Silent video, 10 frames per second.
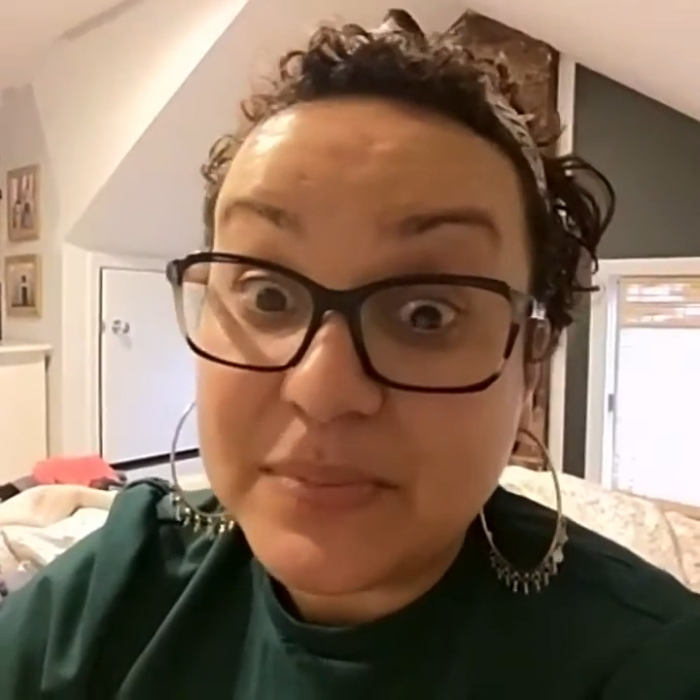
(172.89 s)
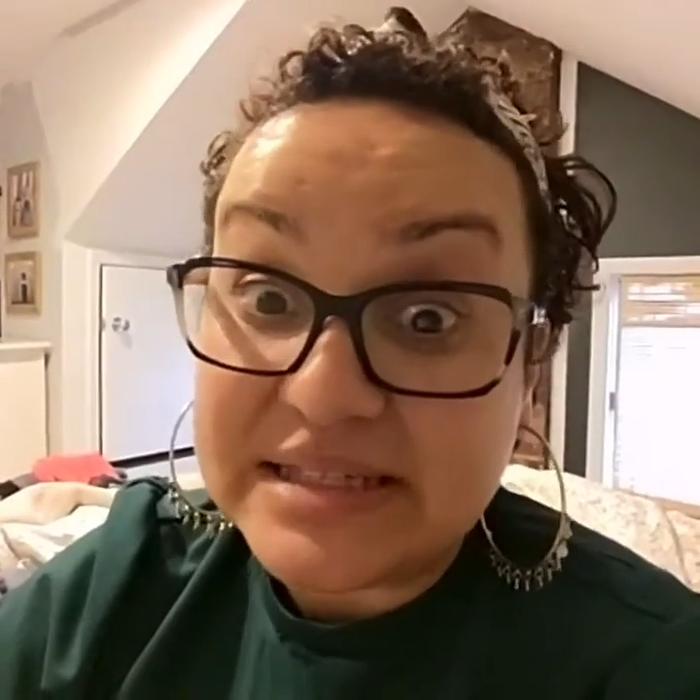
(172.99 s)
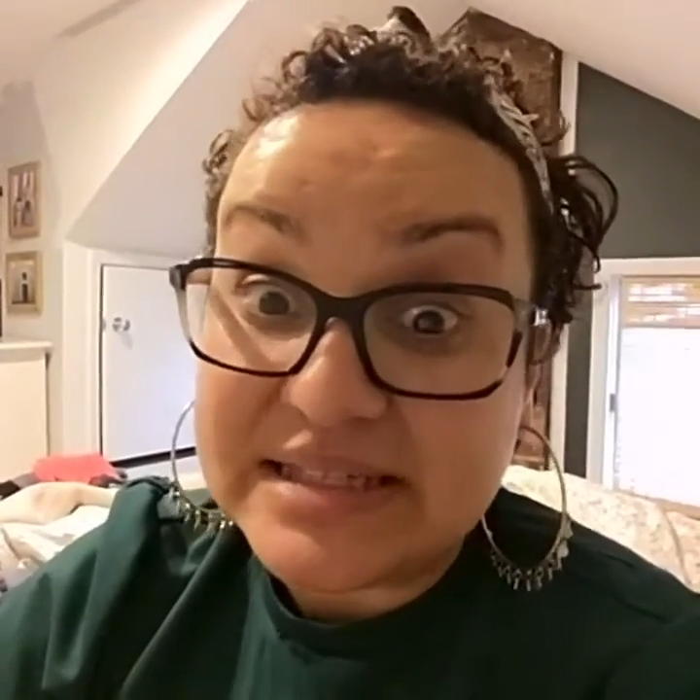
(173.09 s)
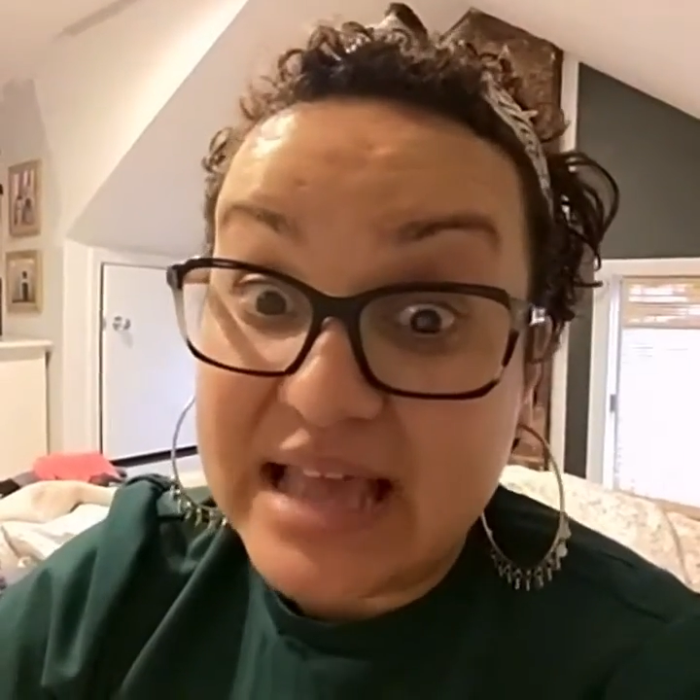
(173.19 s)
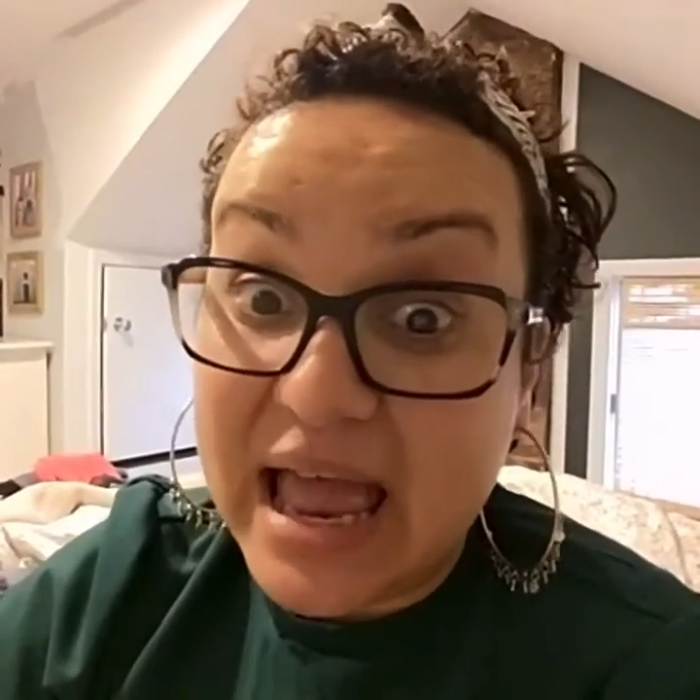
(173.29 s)
be
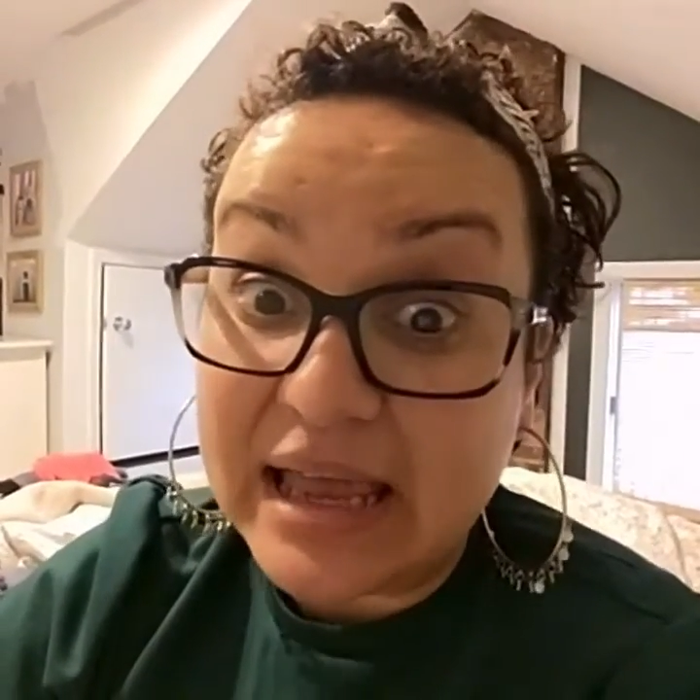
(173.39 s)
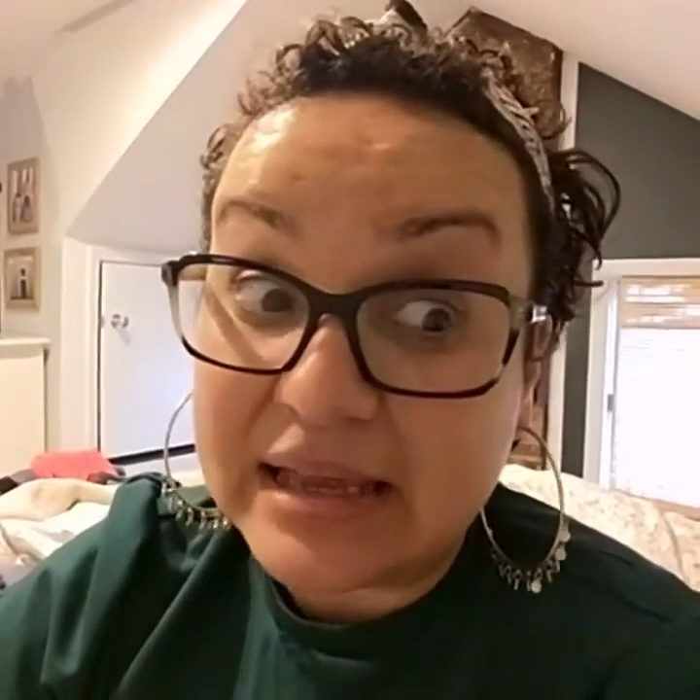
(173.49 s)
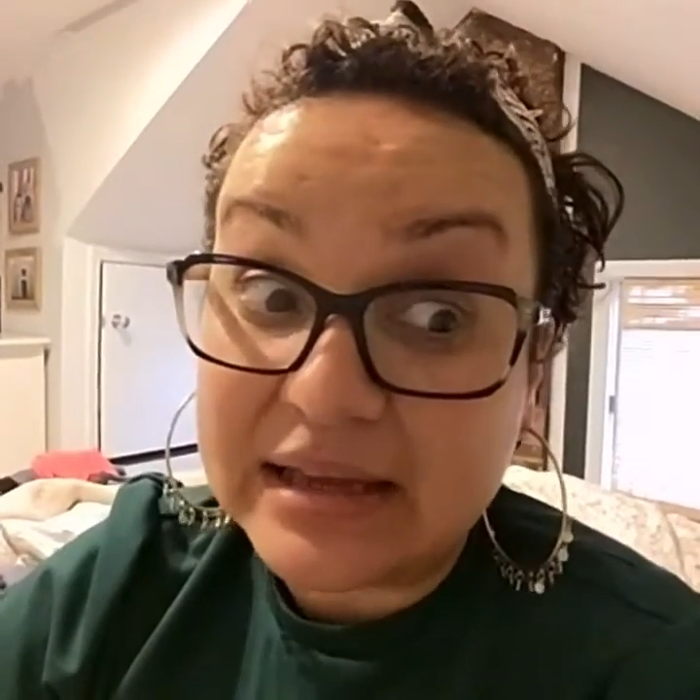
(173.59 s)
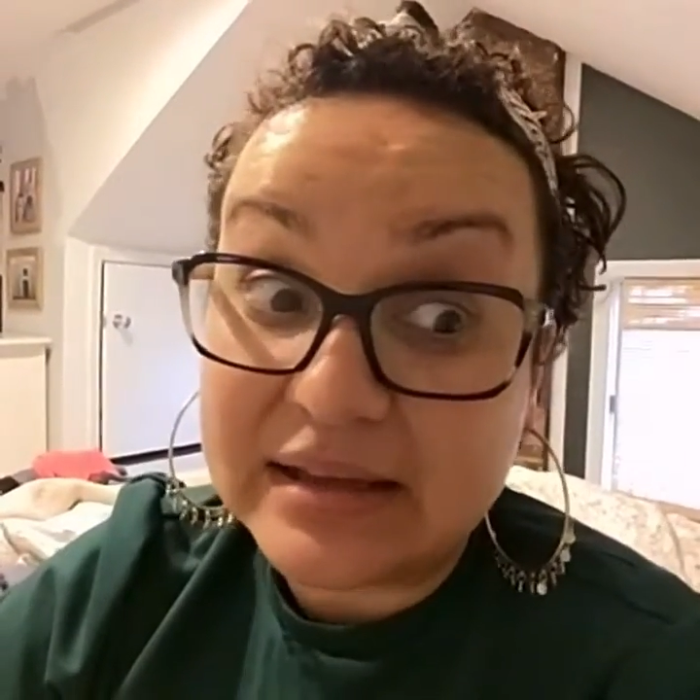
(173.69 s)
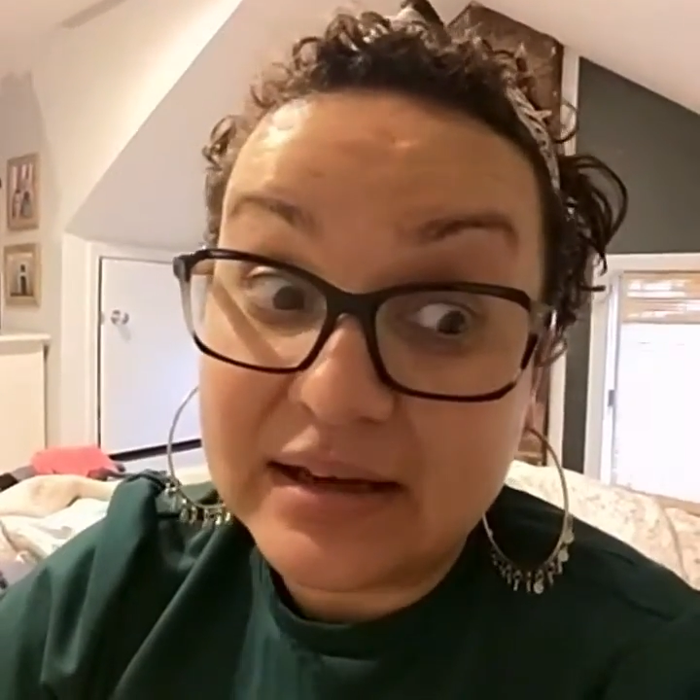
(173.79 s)

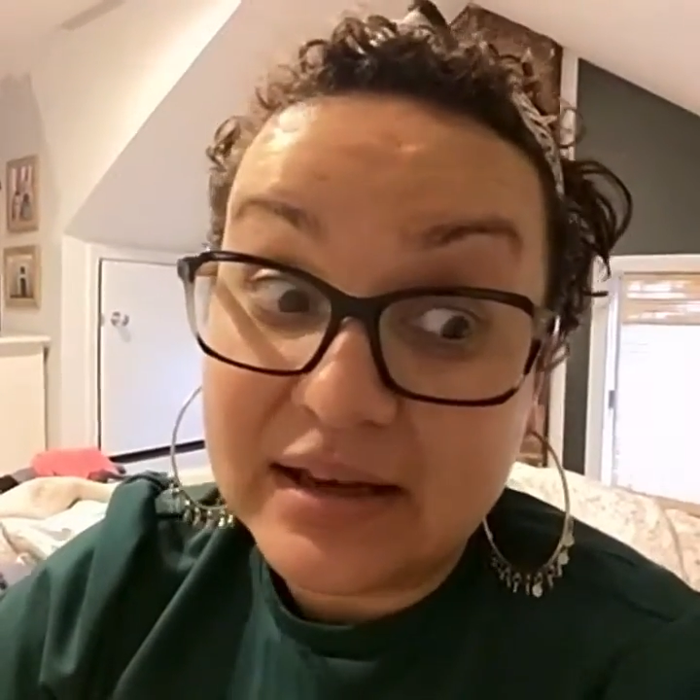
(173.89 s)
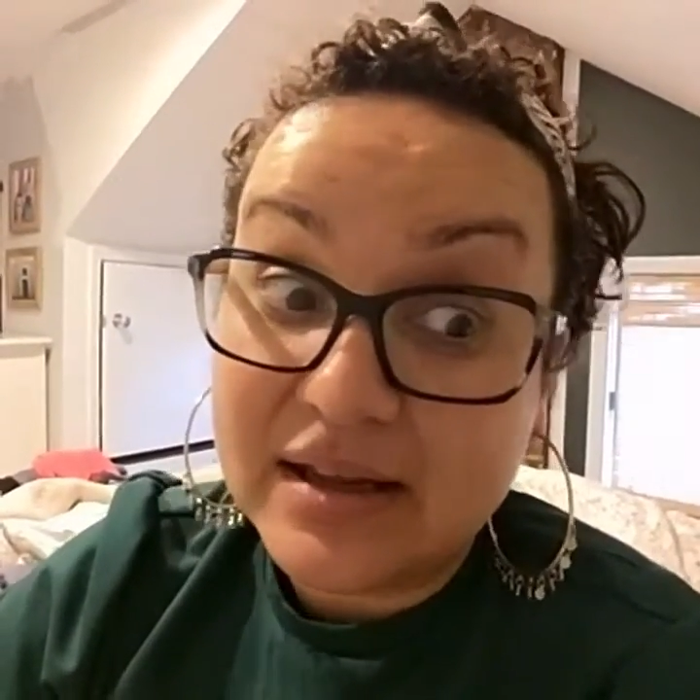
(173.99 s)
sad,